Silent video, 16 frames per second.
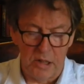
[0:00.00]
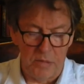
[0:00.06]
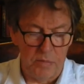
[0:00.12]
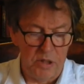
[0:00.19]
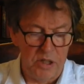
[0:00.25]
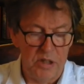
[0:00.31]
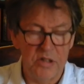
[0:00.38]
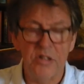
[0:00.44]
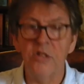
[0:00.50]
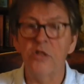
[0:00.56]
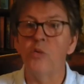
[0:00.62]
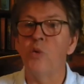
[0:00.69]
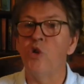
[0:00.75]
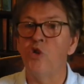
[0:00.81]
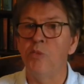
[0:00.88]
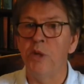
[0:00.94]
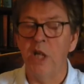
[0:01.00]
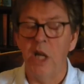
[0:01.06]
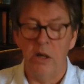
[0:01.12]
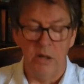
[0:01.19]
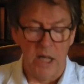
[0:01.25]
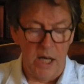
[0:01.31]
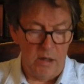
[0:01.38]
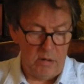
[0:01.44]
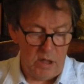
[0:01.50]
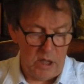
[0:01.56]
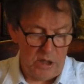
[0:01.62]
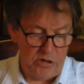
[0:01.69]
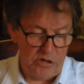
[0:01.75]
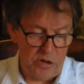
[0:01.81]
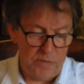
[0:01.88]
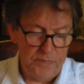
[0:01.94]
please, as we shall be going out
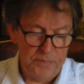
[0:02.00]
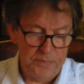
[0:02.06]
later.